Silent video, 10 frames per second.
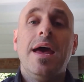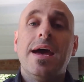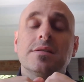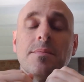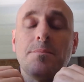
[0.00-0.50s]

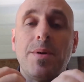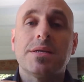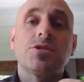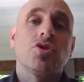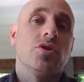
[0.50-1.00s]
has the
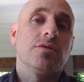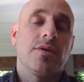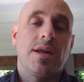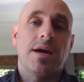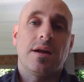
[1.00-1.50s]
best chance of
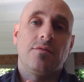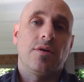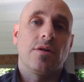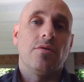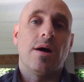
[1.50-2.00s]
getting out in
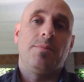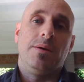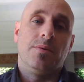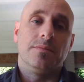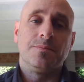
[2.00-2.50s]
front of the right
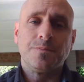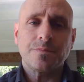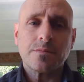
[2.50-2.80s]
people.